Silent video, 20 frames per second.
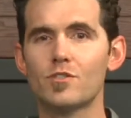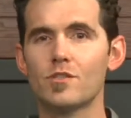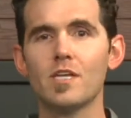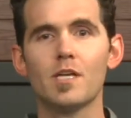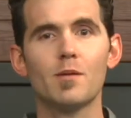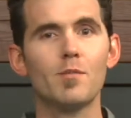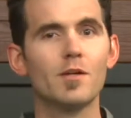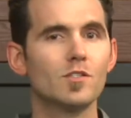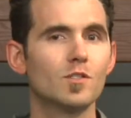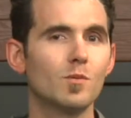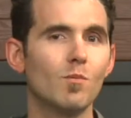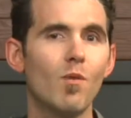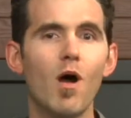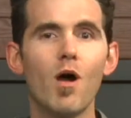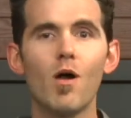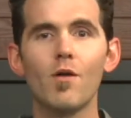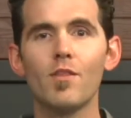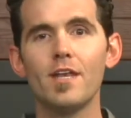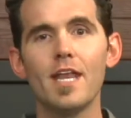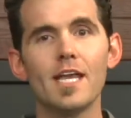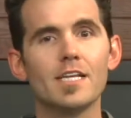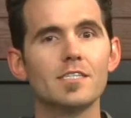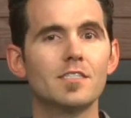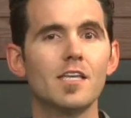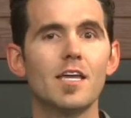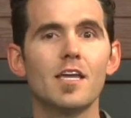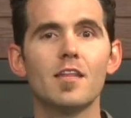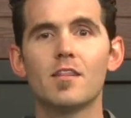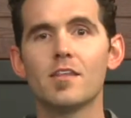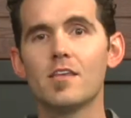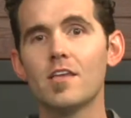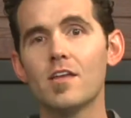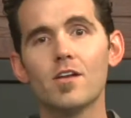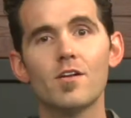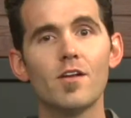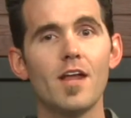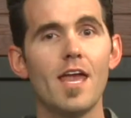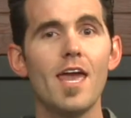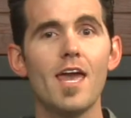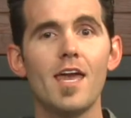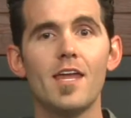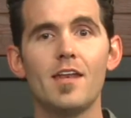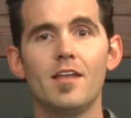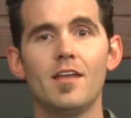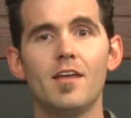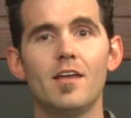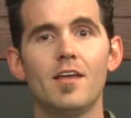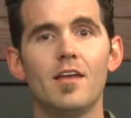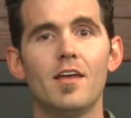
you're thinking about tomorrow, the next day, the year ahead.